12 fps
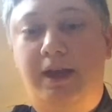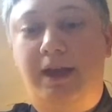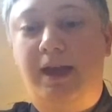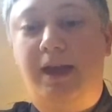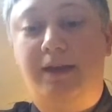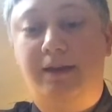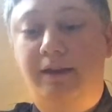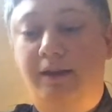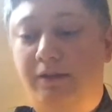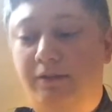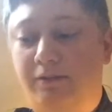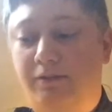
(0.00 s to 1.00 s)
and
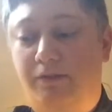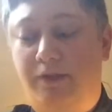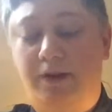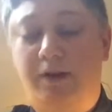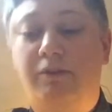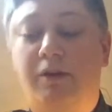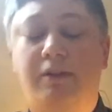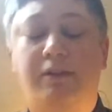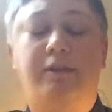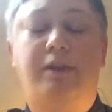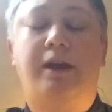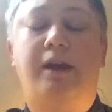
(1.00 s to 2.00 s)
it's very
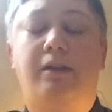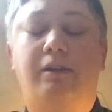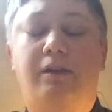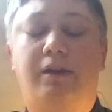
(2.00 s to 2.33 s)
volatile.